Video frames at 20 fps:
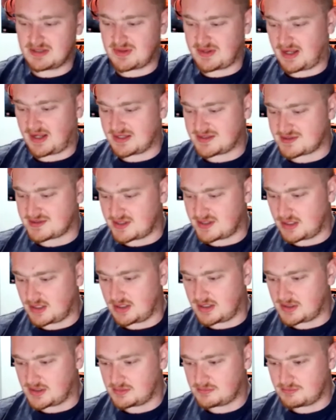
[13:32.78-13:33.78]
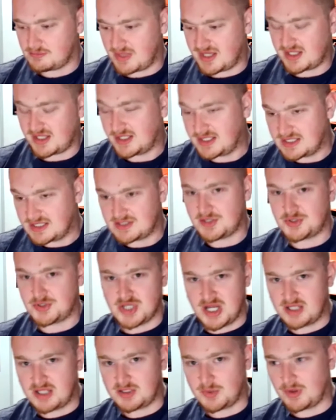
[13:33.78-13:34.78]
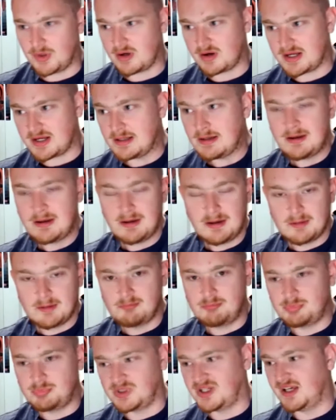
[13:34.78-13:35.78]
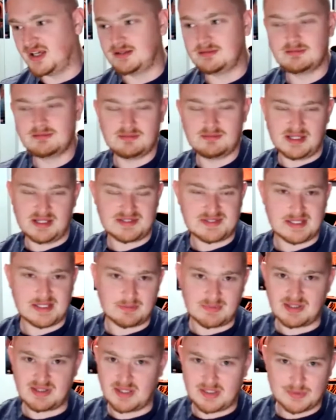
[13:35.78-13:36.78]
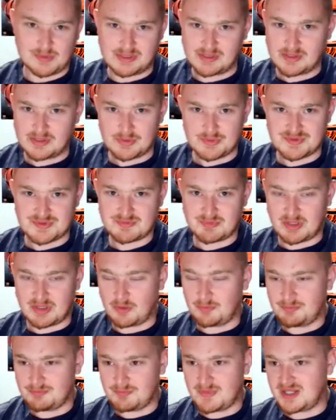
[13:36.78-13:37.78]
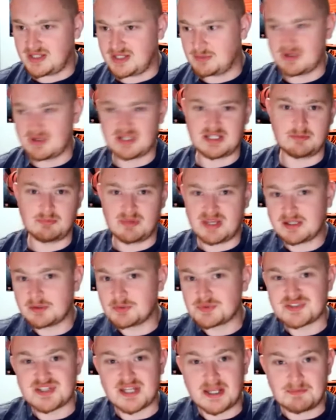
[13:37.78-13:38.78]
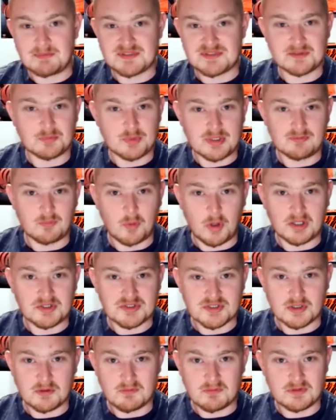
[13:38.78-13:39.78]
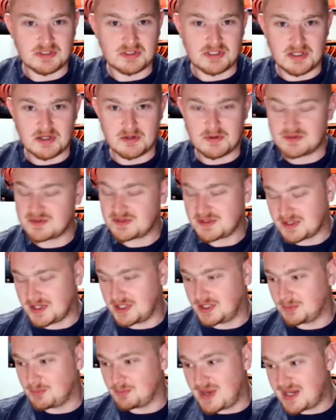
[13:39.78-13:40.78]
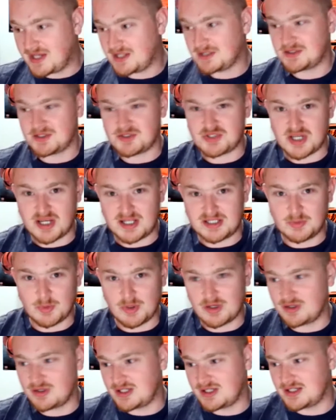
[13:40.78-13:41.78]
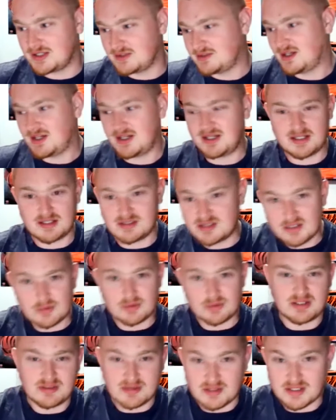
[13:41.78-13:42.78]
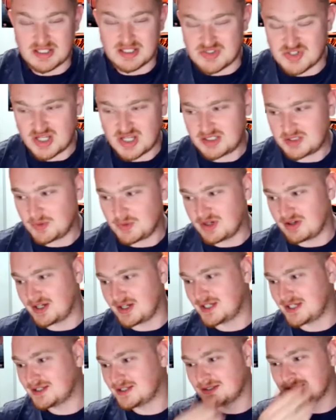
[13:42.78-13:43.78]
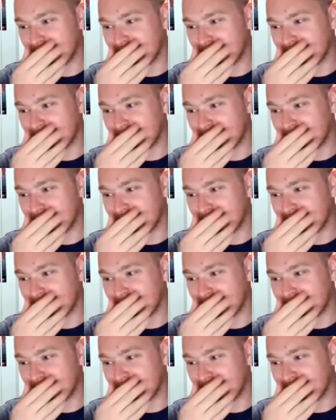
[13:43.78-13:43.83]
I see making it to January, but it's going to be like one of those, many Bengals teams that we've watched over the years. They're going to make it to January, and they ain't going to do anything in January,